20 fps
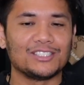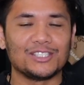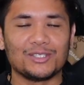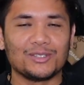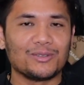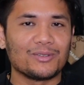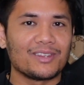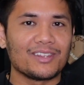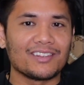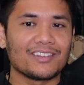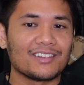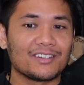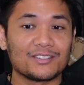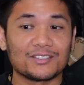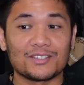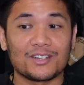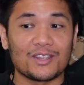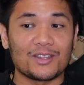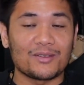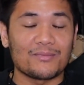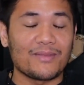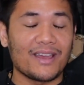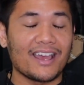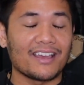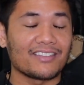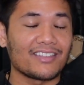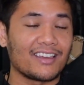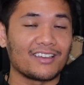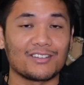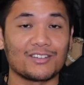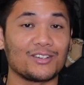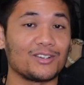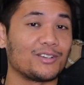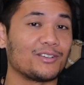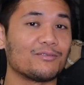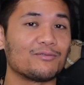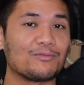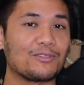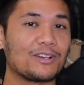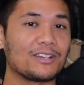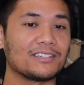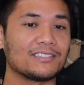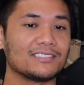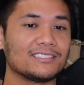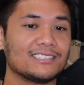Do you think there's another bag that could have won?